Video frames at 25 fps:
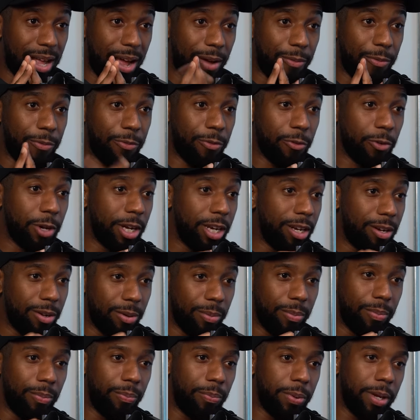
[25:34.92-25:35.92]
like
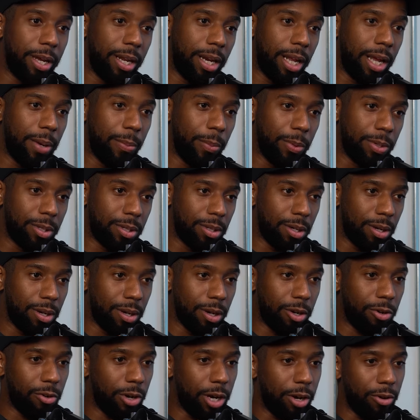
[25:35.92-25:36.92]
freedom, being able
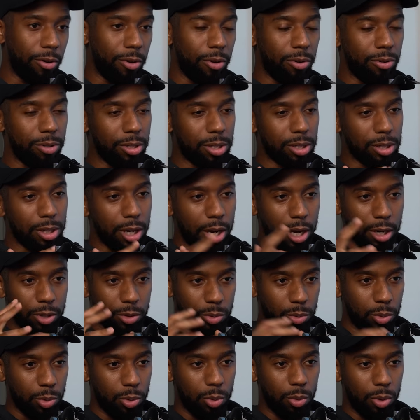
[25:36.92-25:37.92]
to create your own
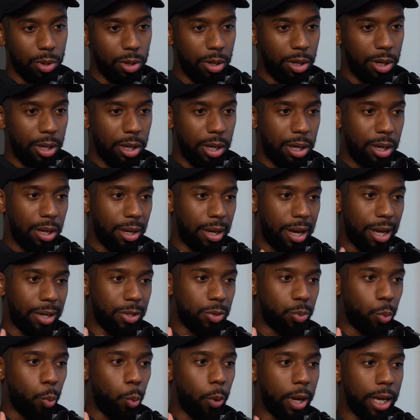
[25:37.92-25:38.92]
schedule and
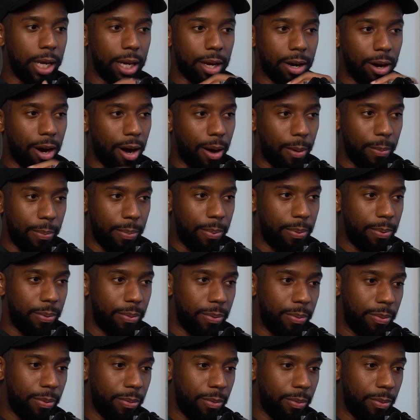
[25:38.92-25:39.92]
just wake up
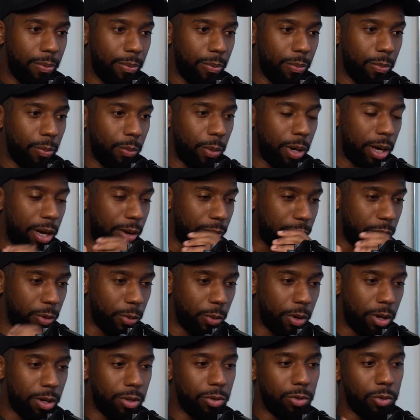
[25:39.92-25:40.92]
whenever you
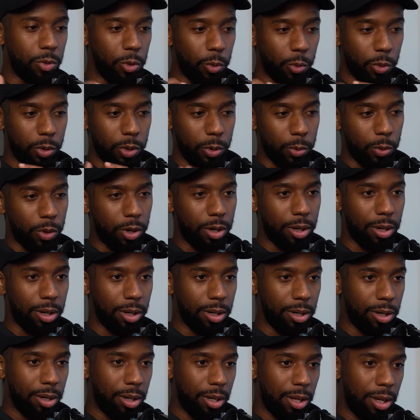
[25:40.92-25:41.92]
want, do what you want,
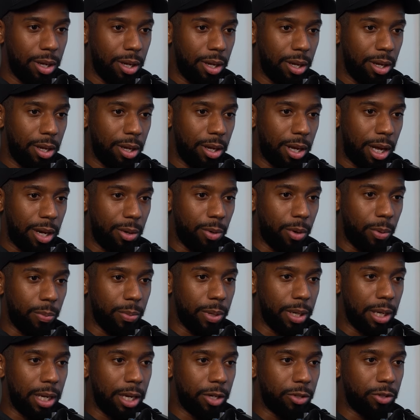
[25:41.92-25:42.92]
and not
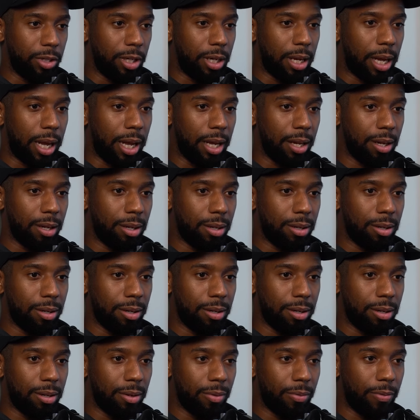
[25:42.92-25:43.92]
be literally like
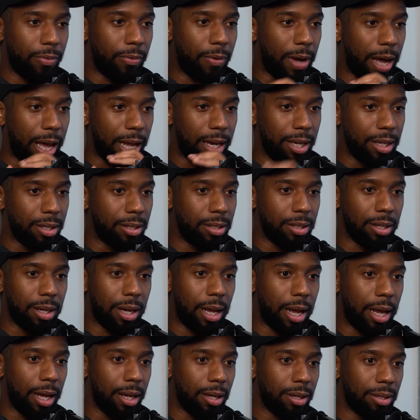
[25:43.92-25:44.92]
confided to
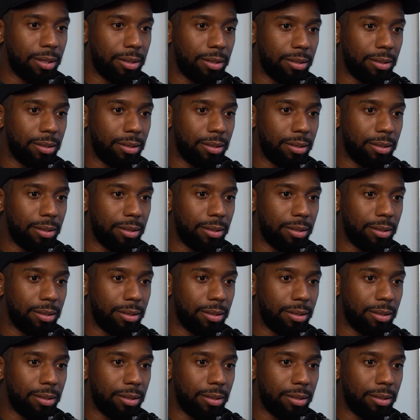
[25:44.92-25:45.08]
like